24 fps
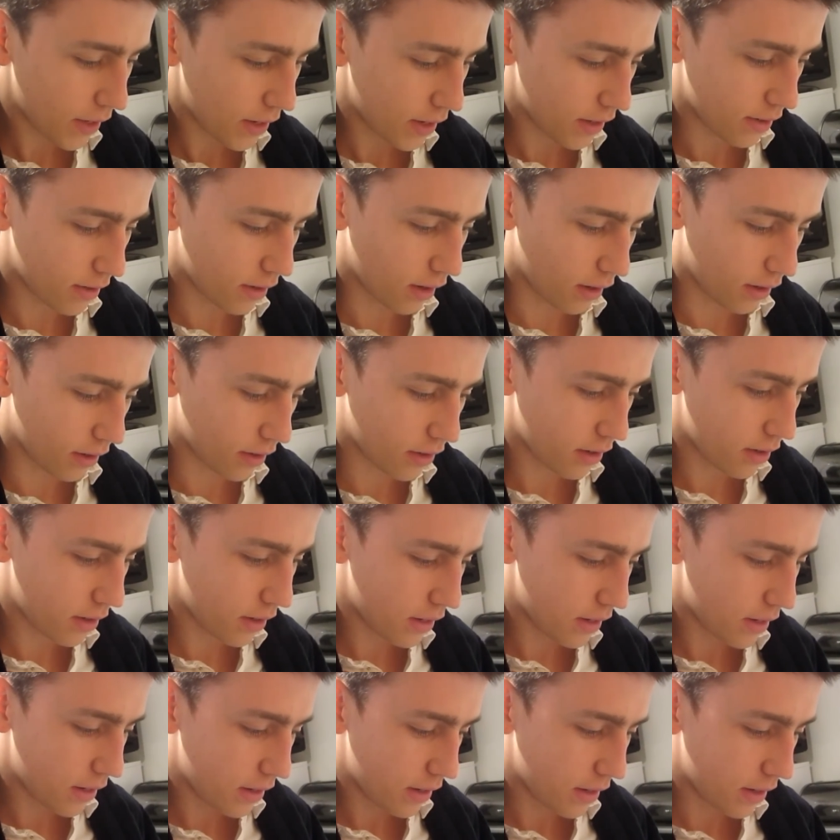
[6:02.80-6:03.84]
It's like,
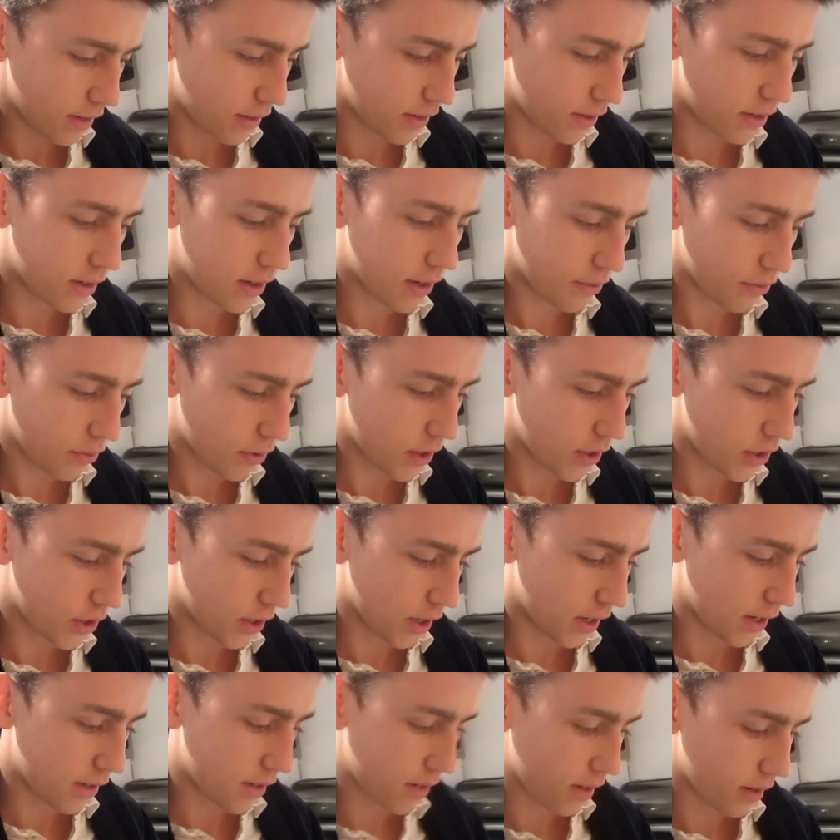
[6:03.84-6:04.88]
it's
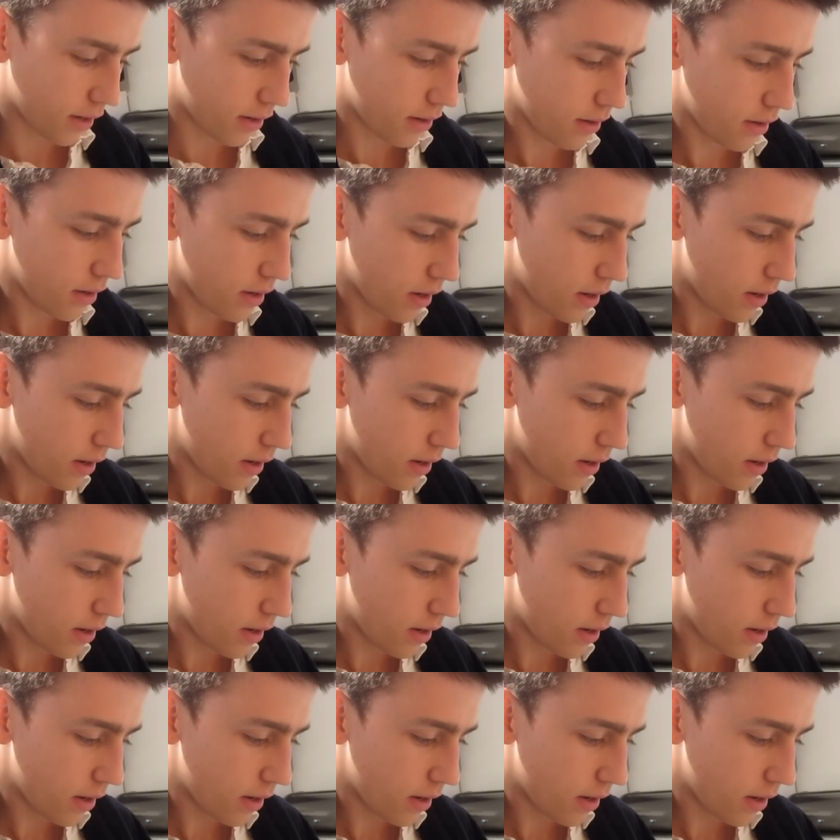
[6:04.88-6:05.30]
differentiating,